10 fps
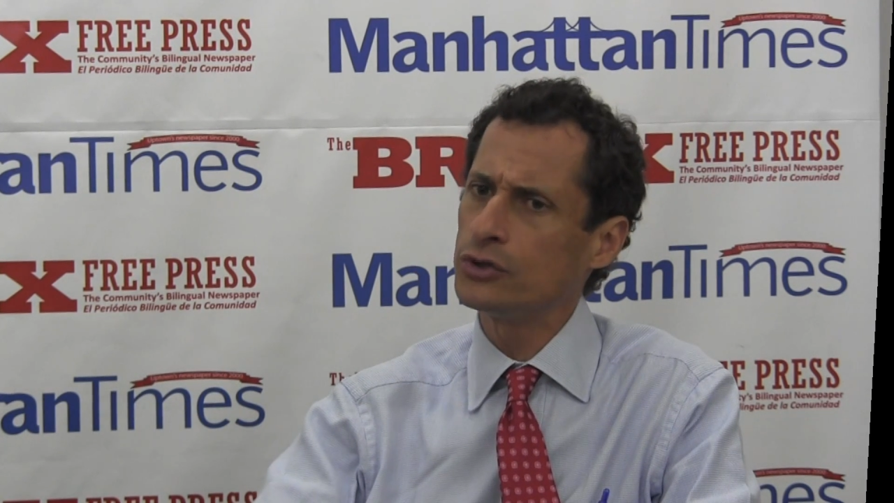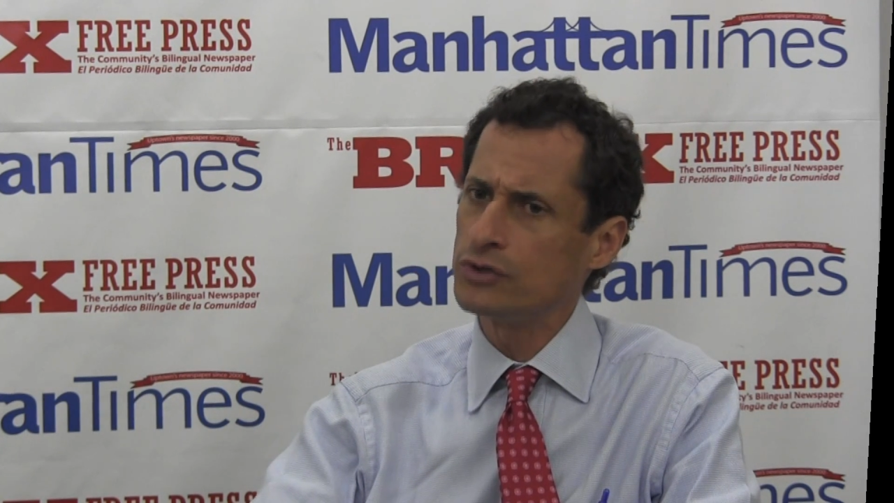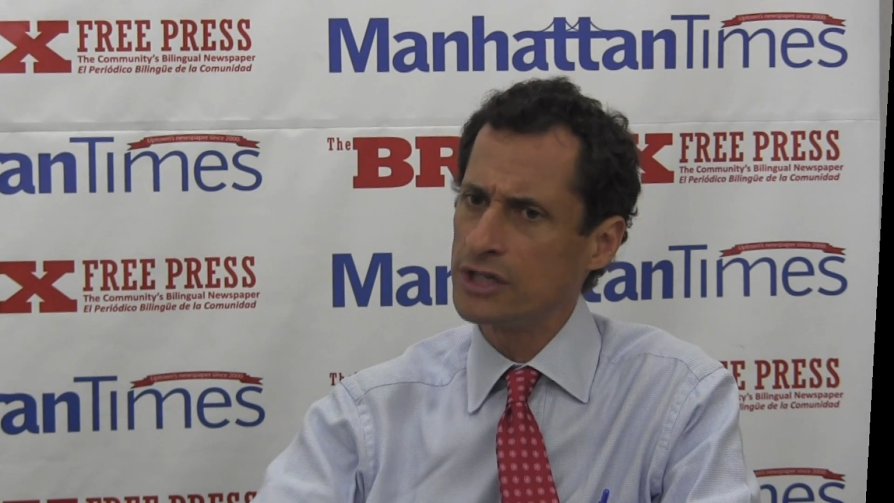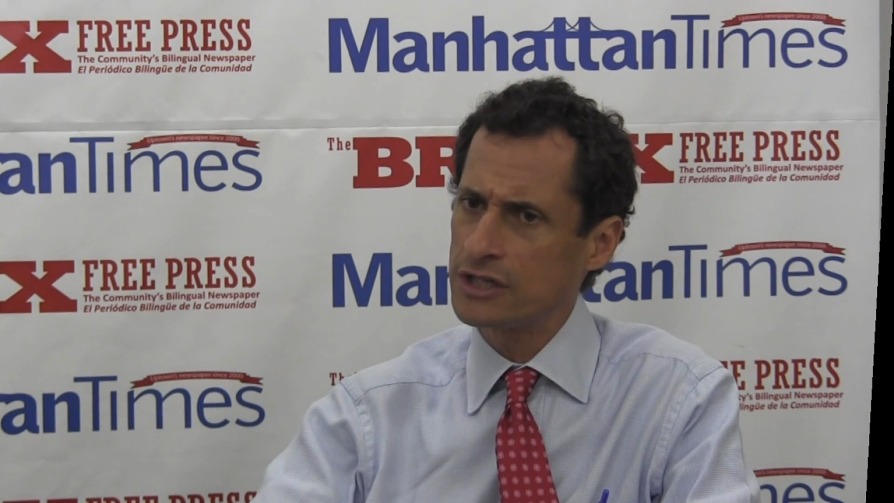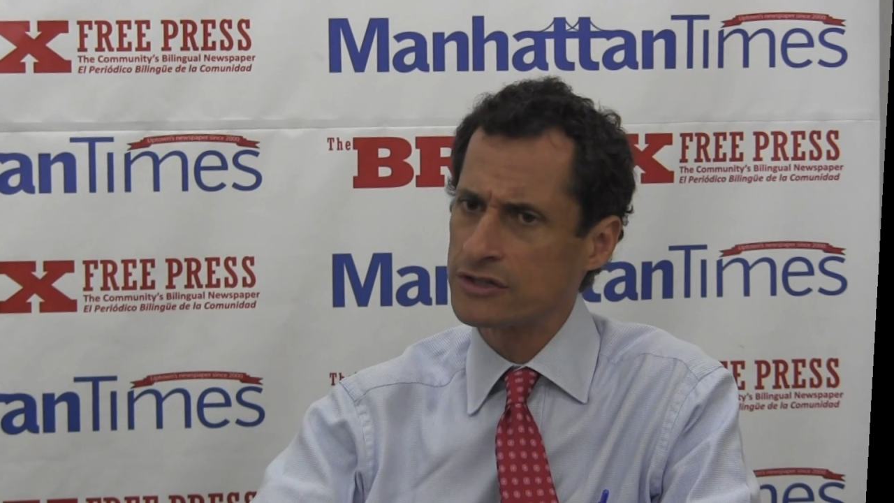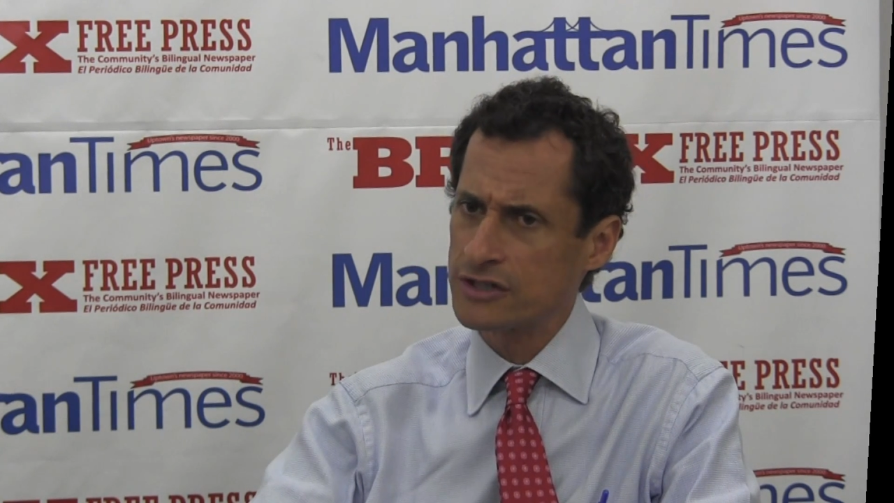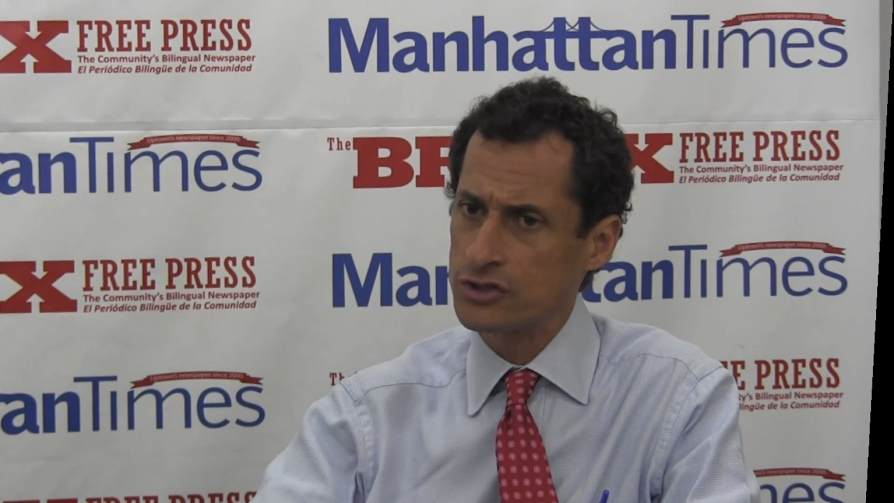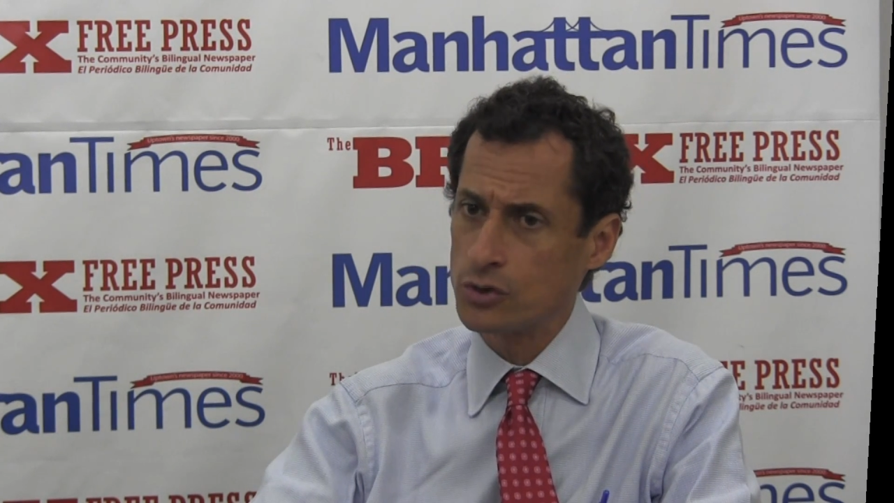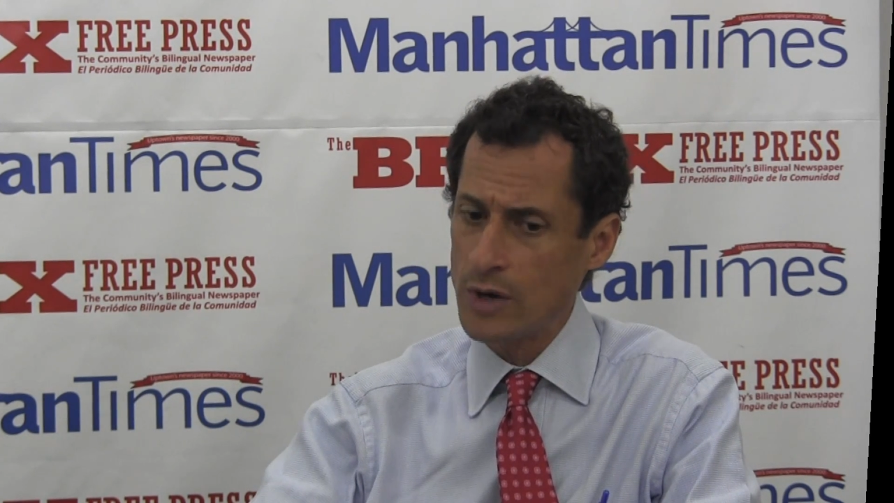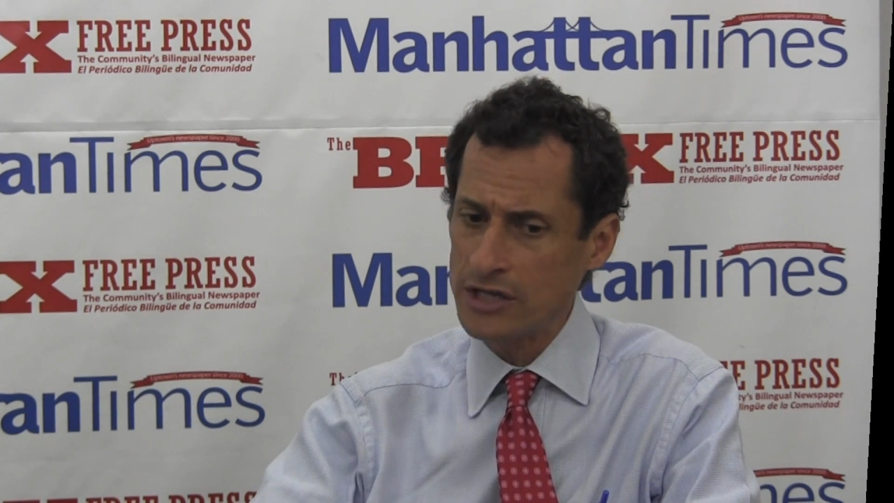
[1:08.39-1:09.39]
unique
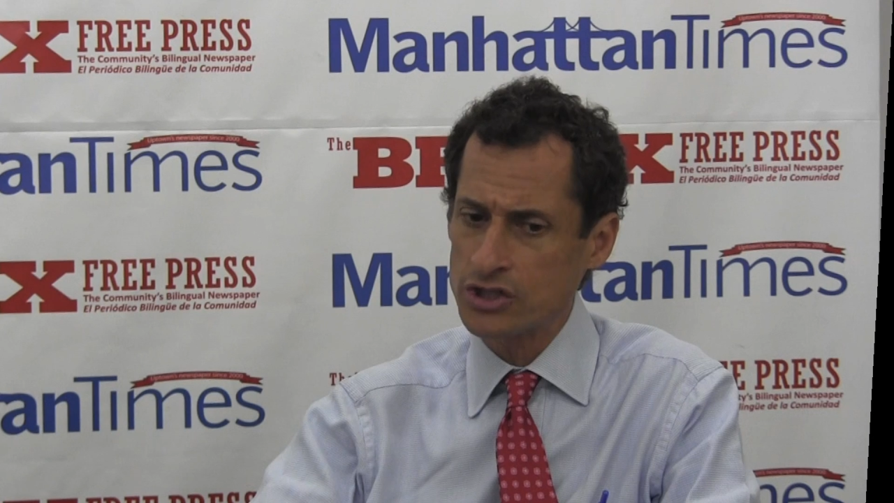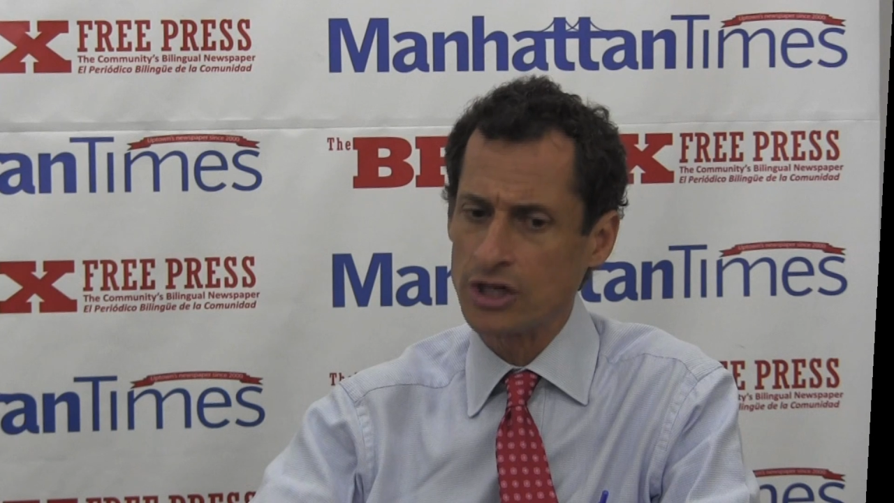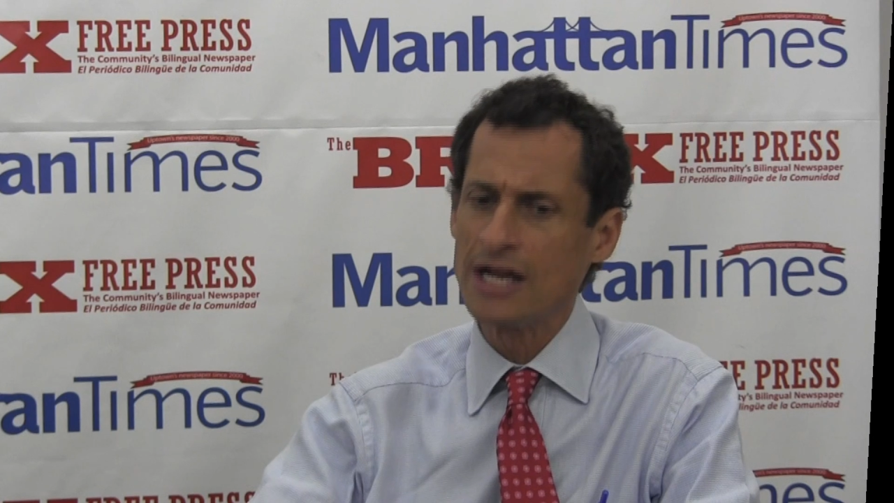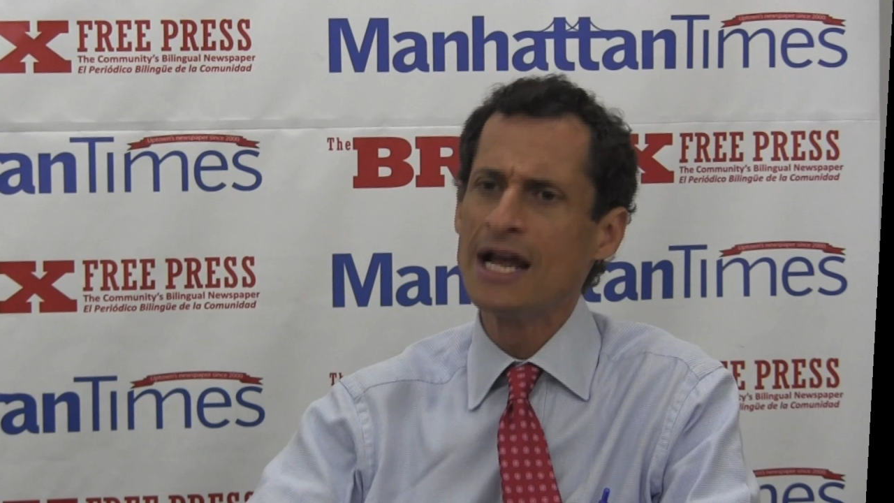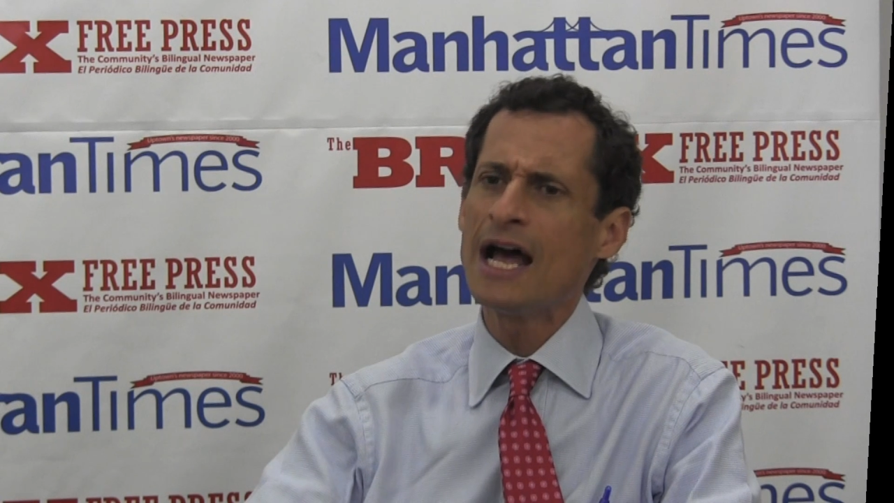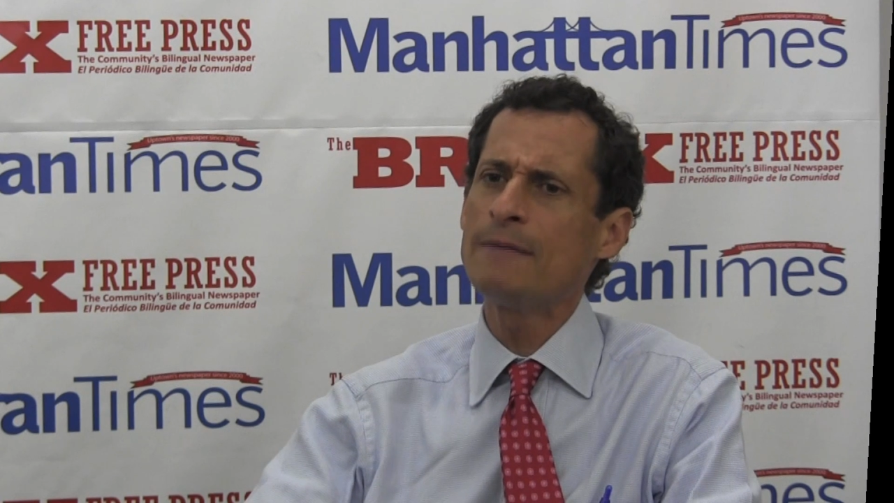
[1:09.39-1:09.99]
situation.